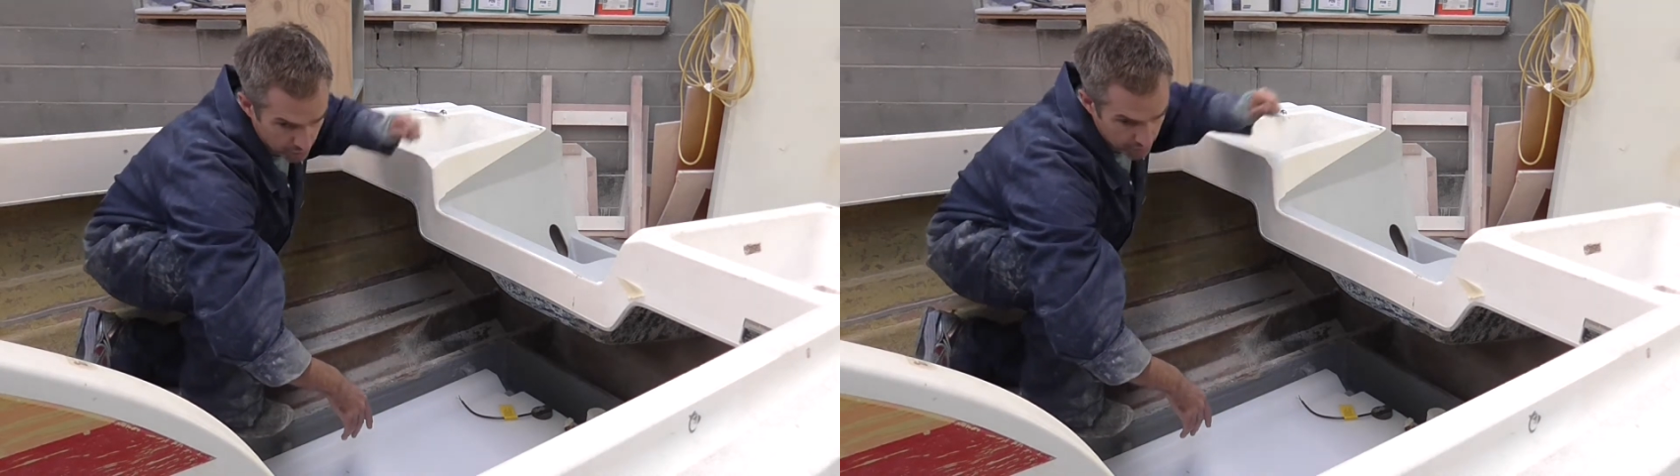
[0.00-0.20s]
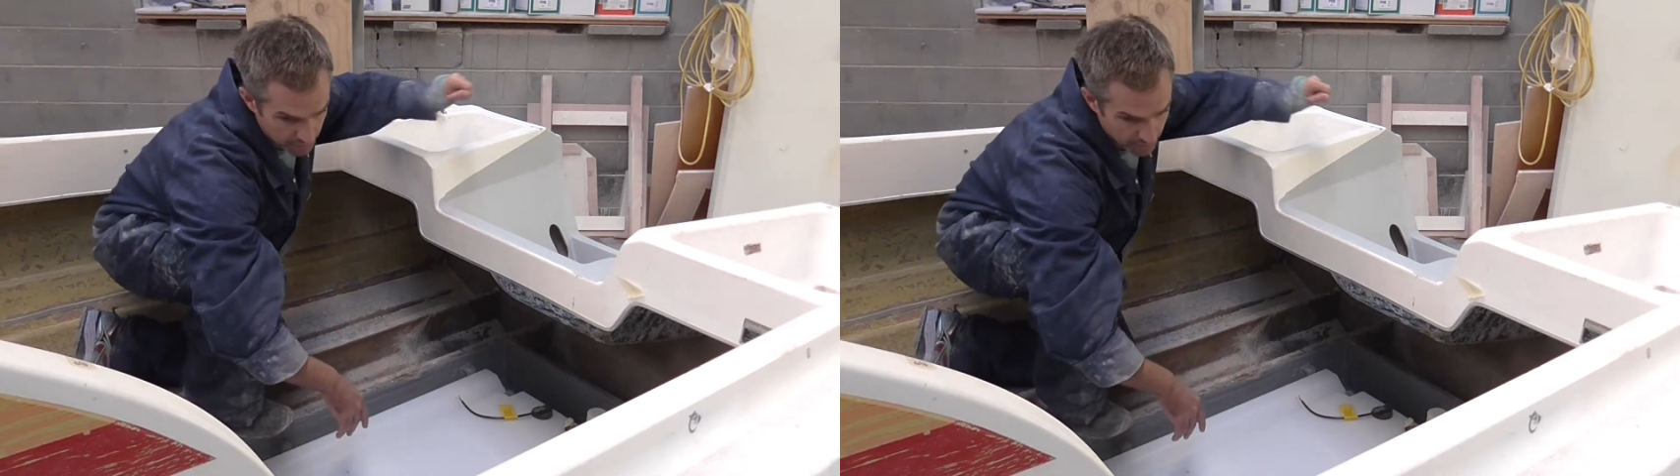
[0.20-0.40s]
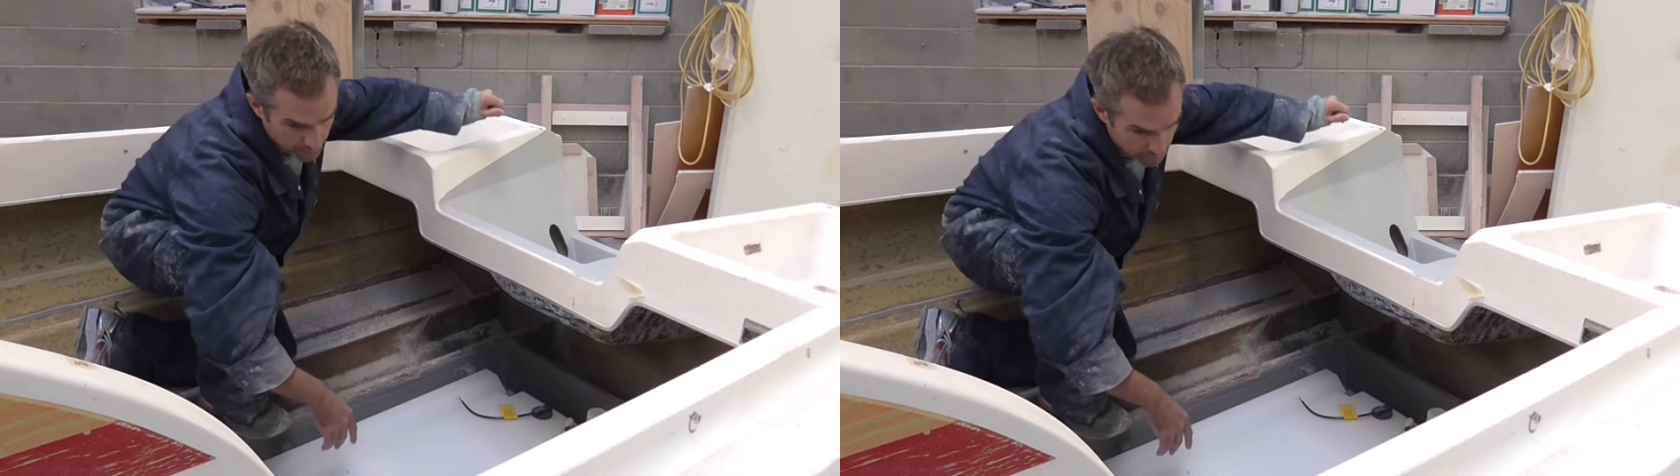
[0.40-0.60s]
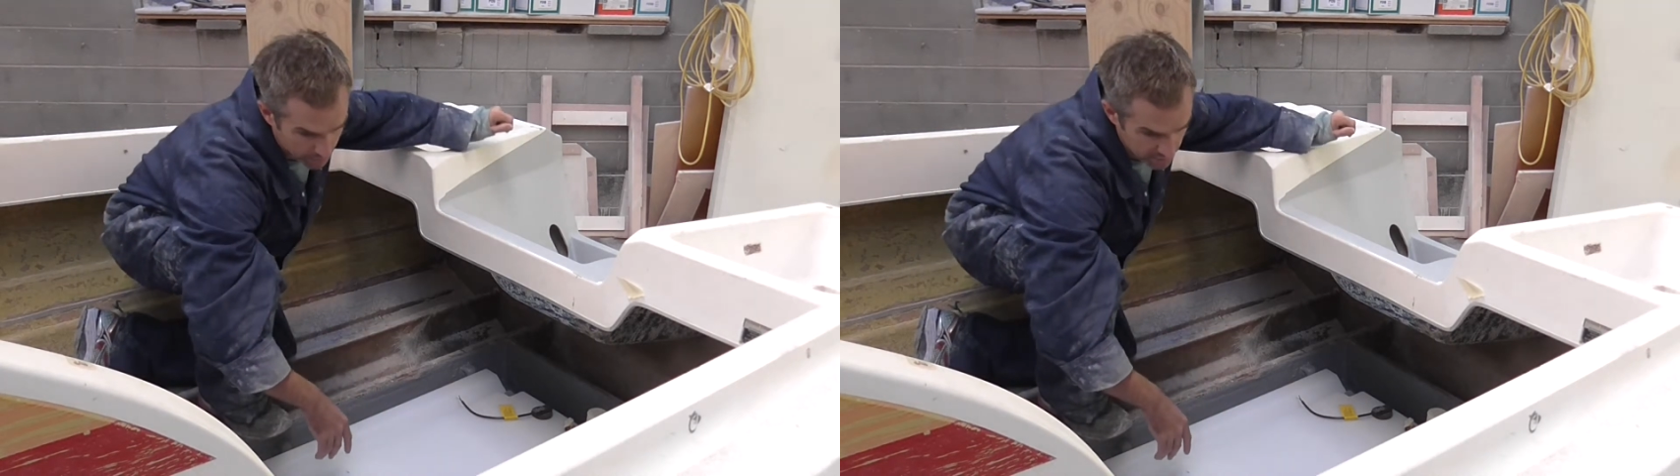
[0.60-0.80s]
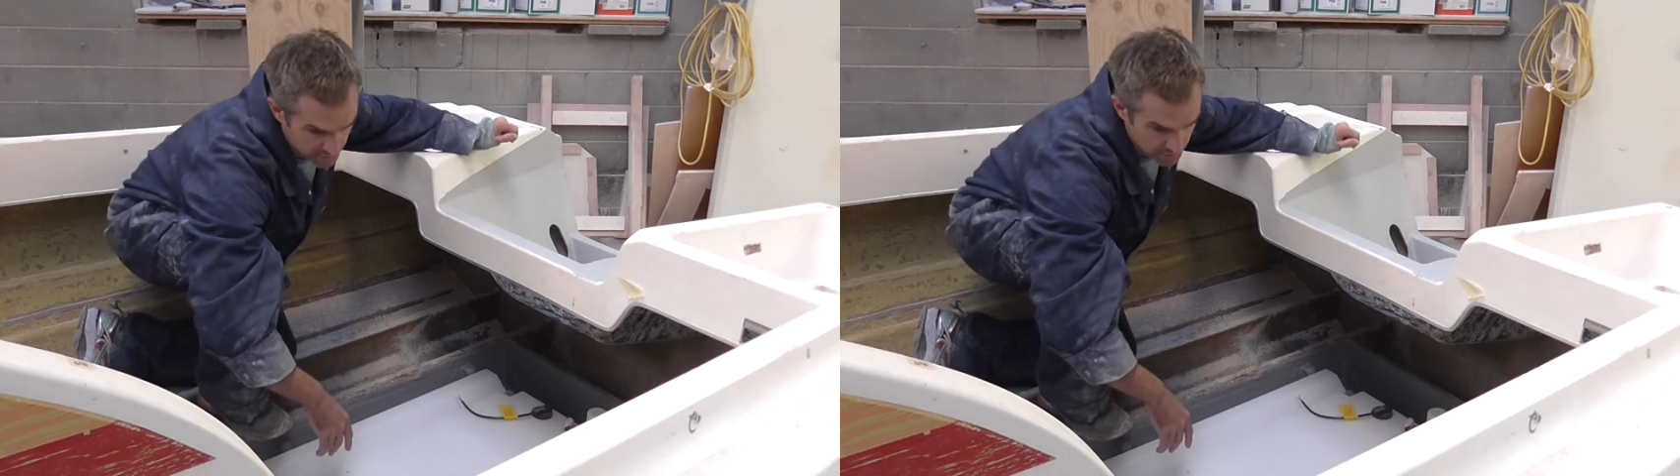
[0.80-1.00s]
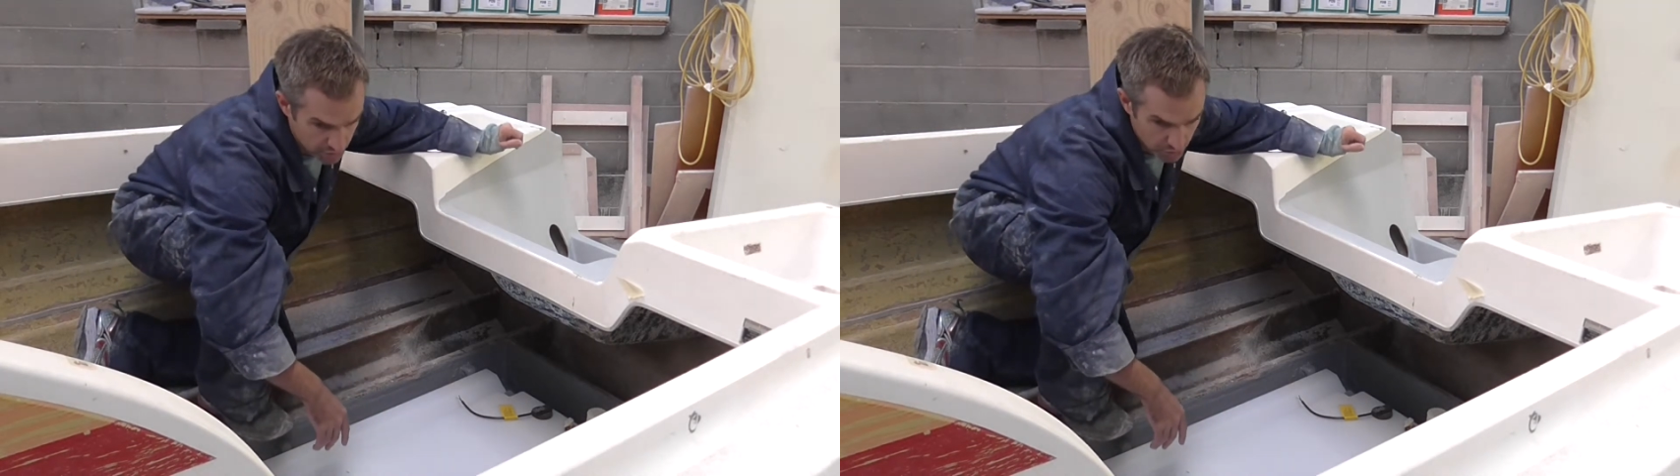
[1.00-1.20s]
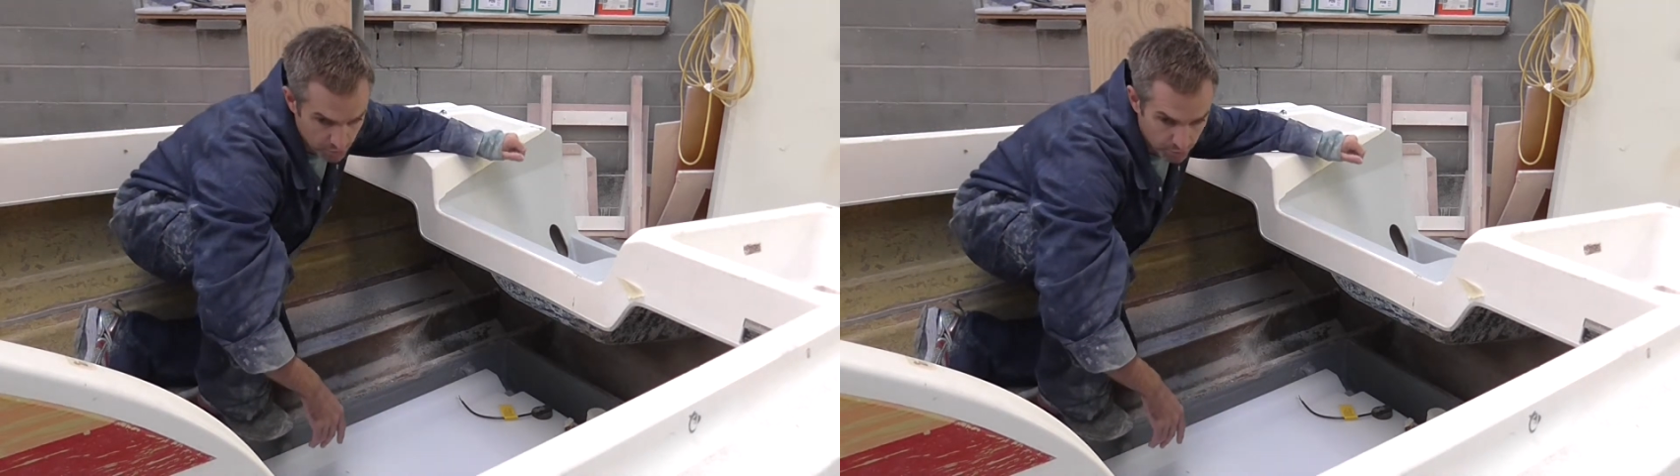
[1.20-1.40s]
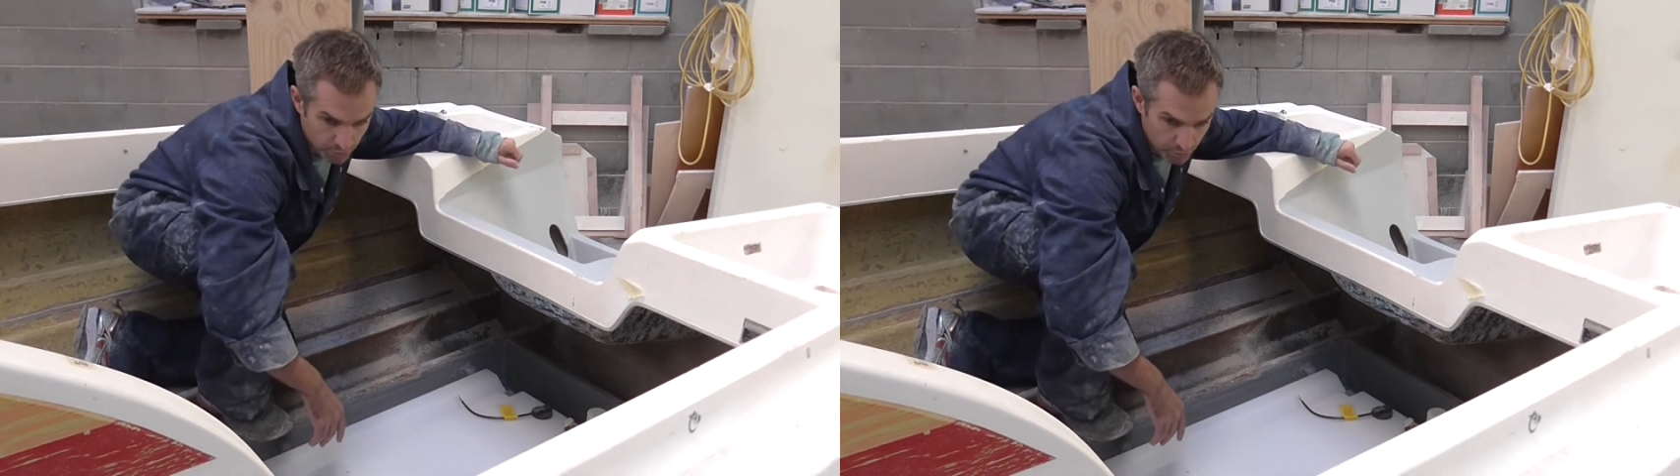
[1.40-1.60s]
we'll get them glassed in
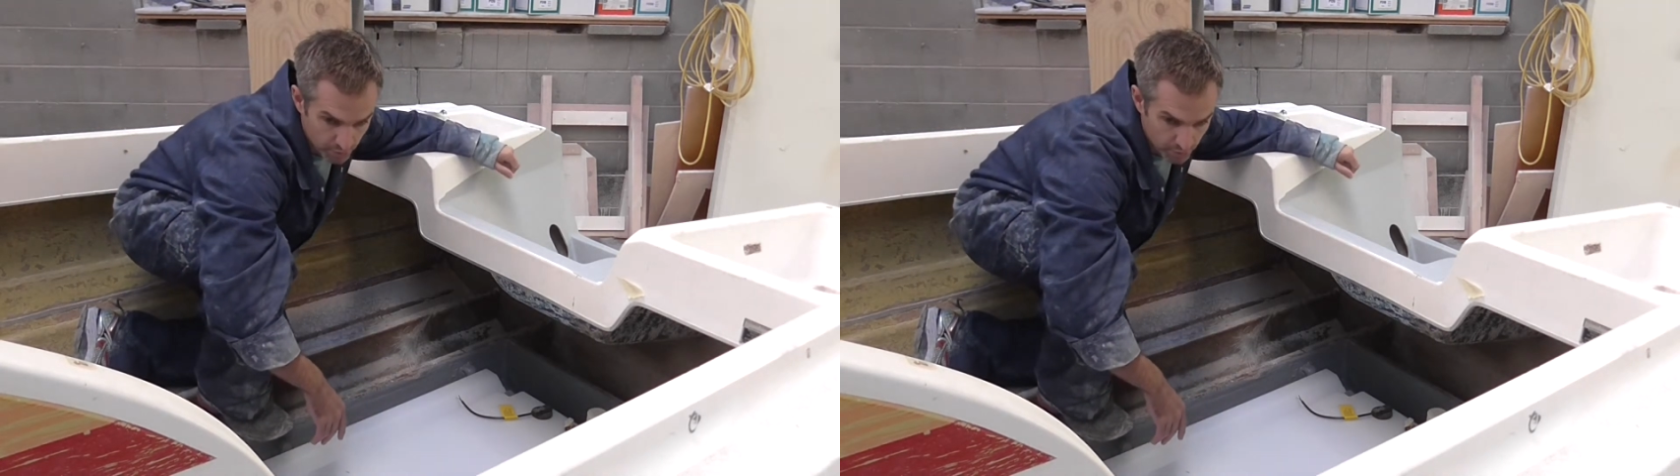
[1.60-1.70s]
too before